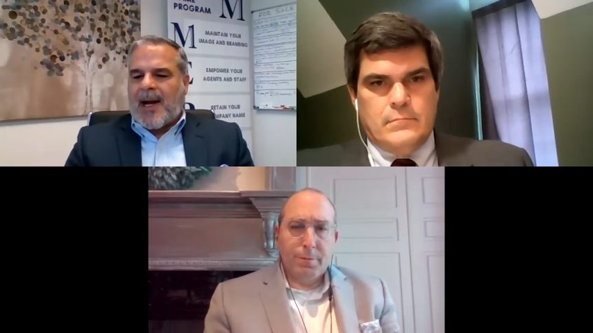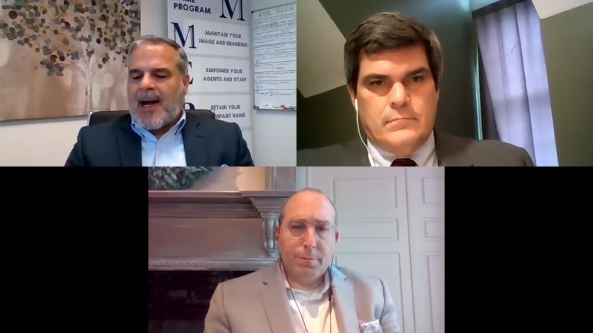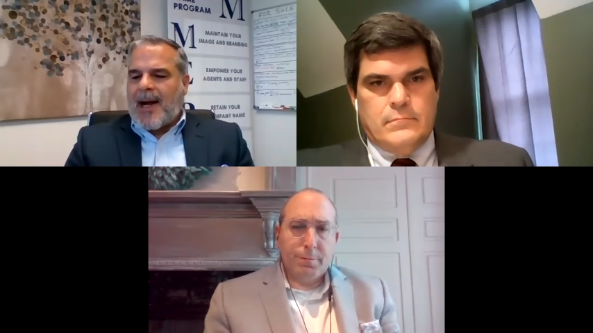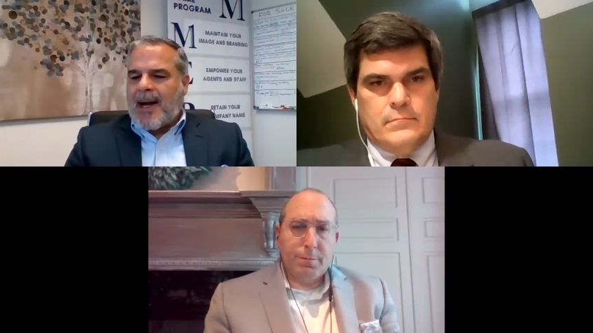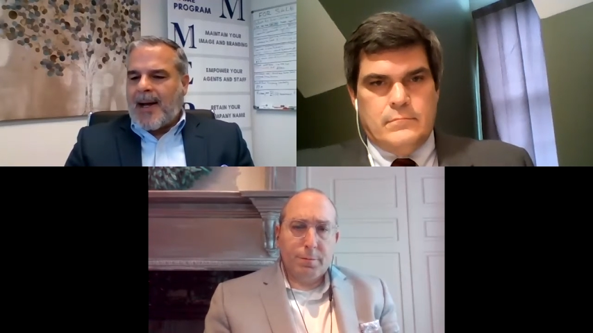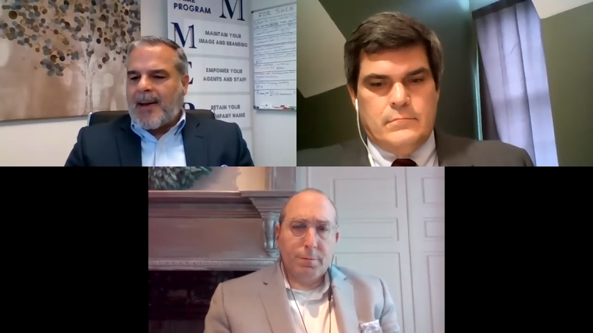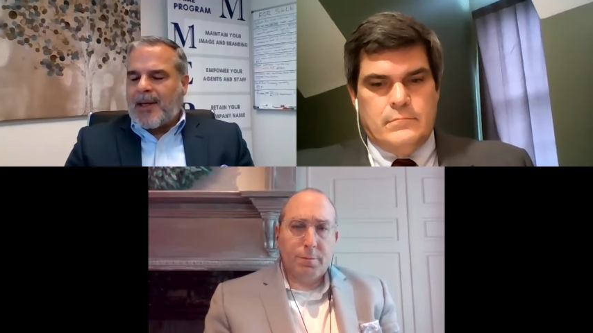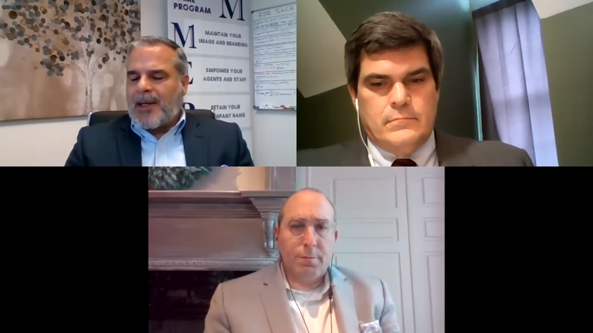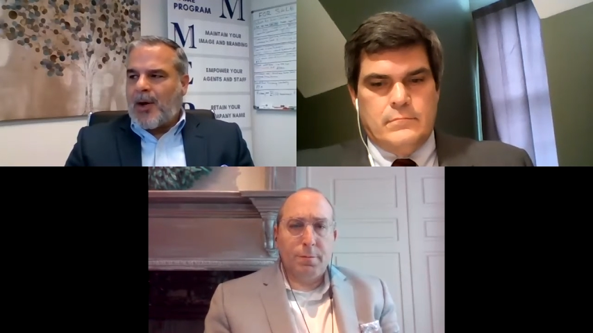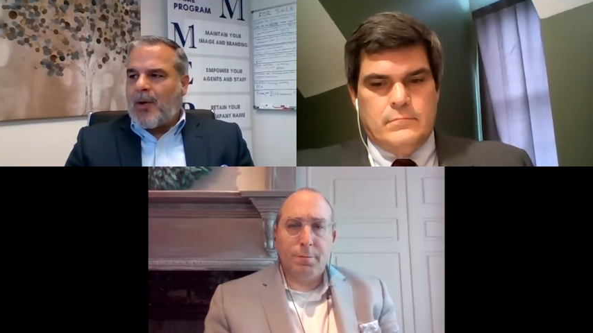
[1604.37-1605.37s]
Speaker 1: Uh,
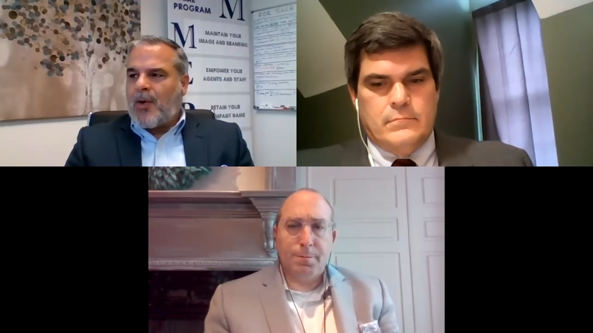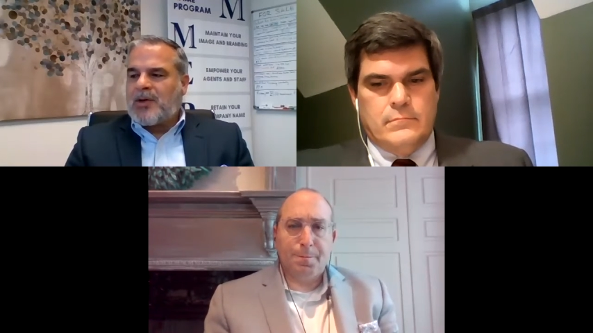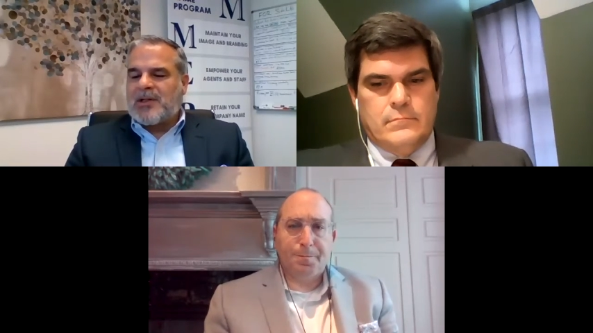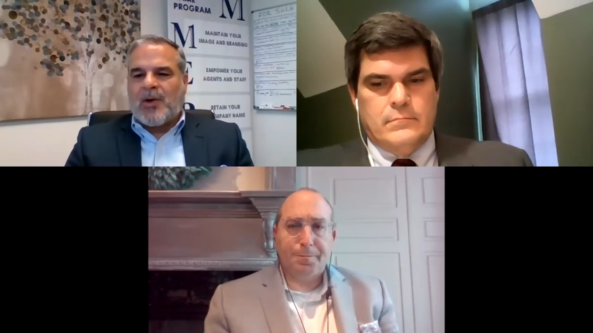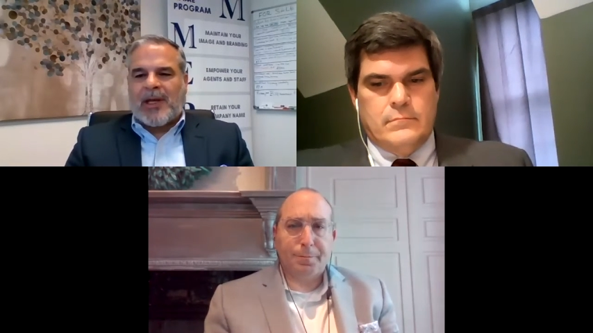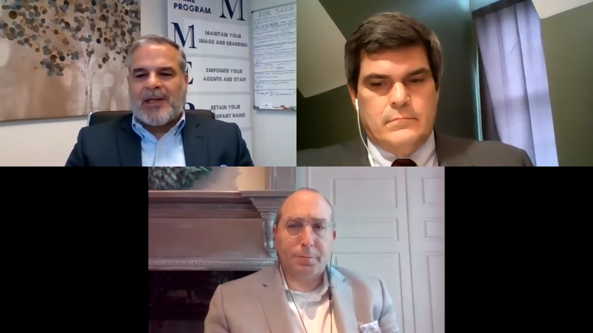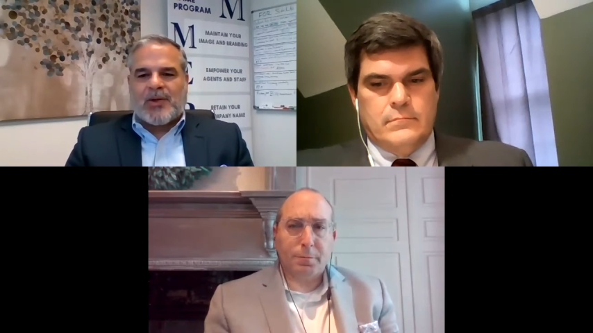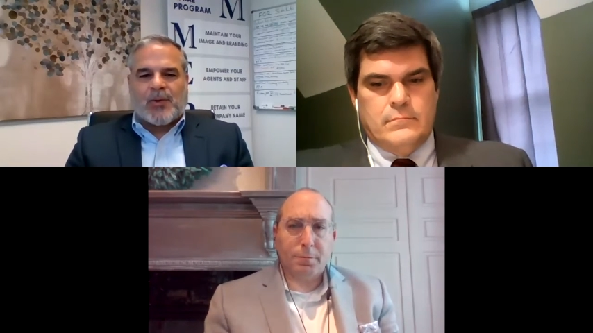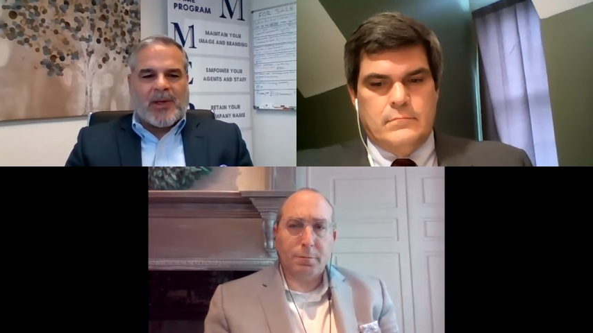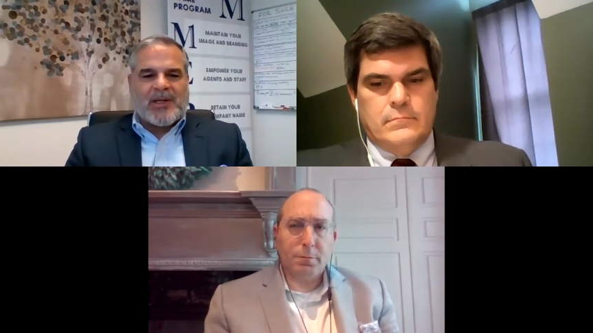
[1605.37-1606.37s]
you know, who's looking
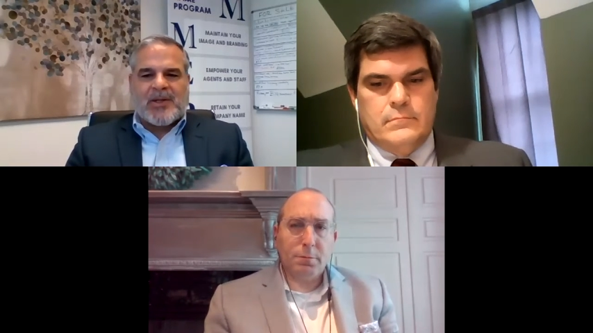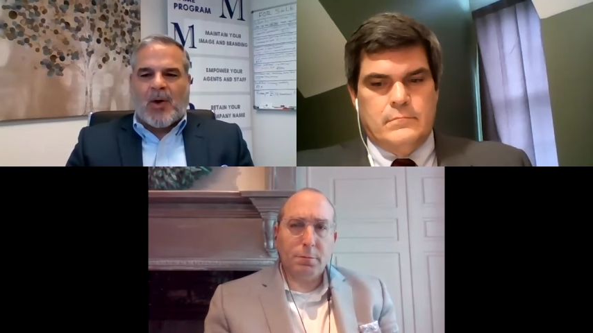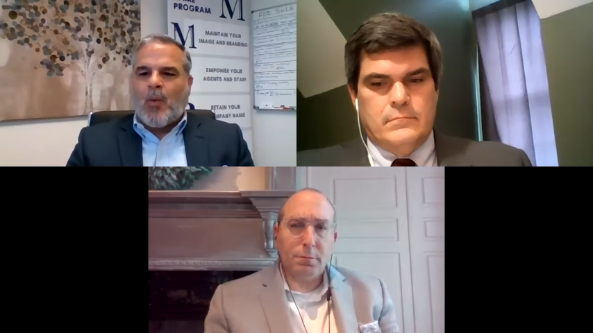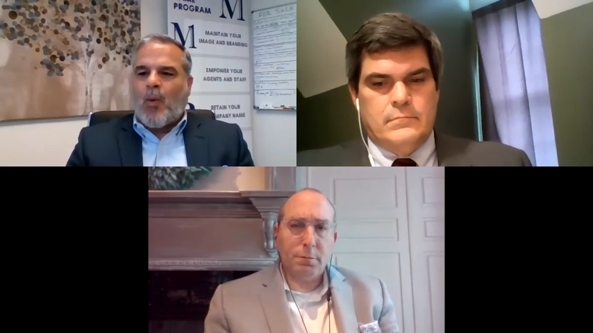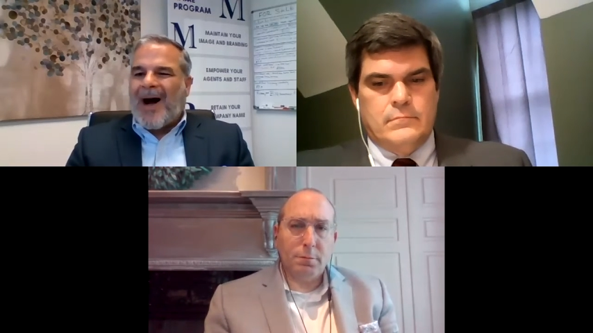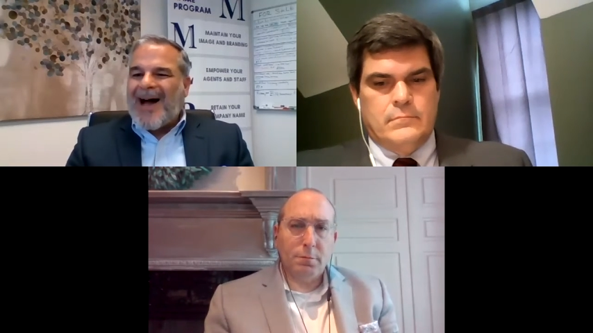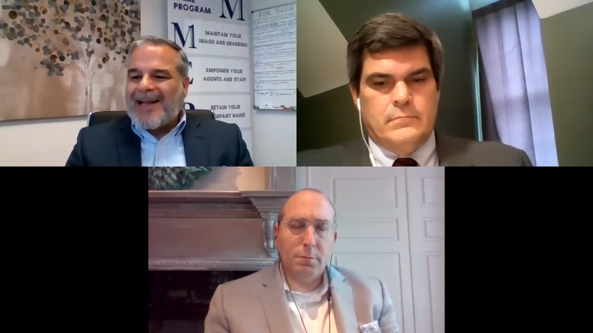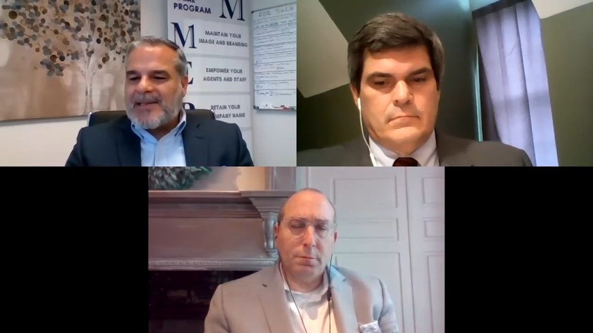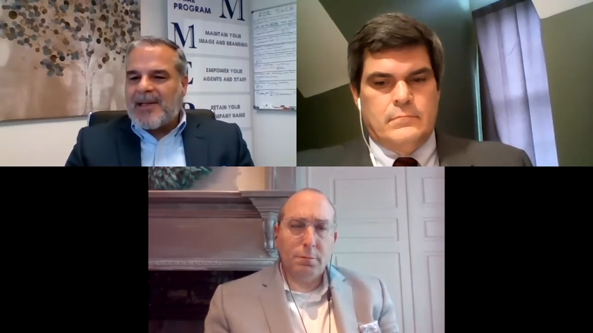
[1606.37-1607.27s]
to rezone what,